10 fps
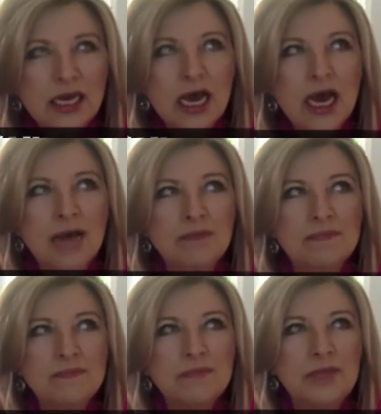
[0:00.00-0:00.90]

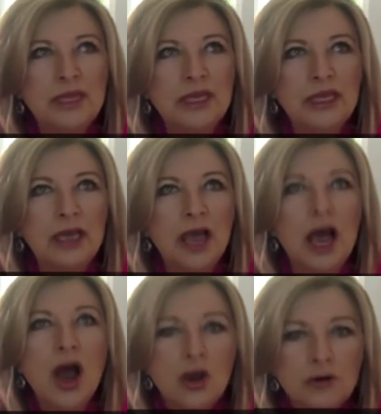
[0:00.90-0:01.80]
Um, the
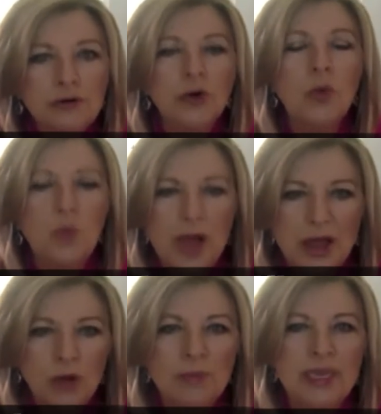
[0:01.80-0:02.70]

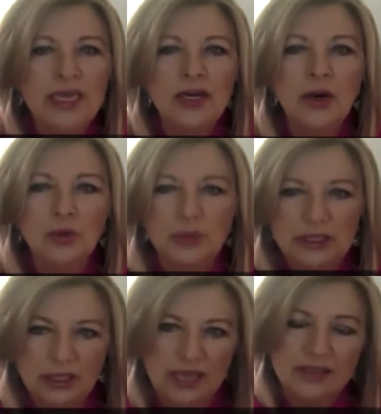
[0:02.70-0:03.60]
overwhelming
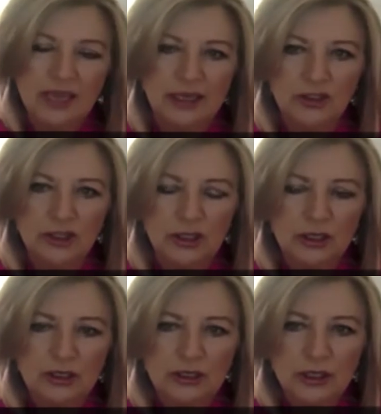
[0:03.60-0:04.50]

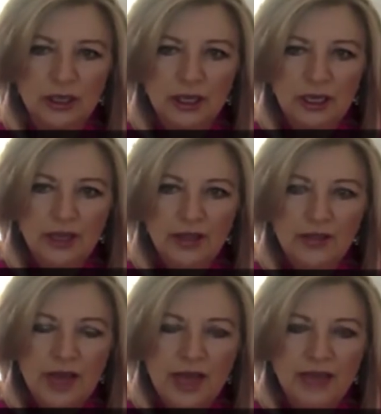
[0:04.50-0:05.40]
realization
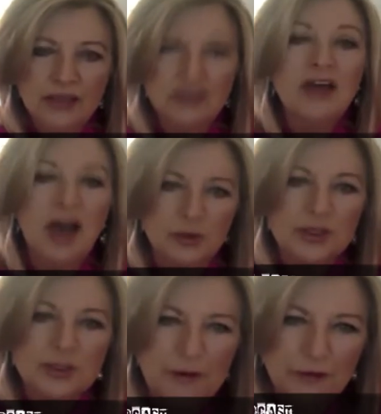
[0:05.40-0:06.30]
that God
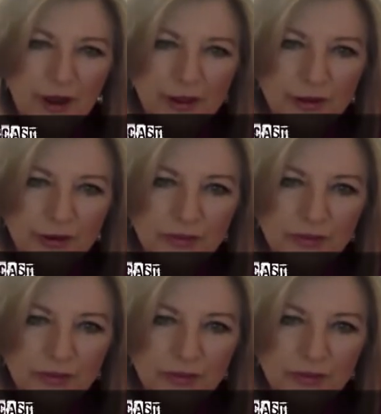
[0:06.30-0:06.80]
was my father.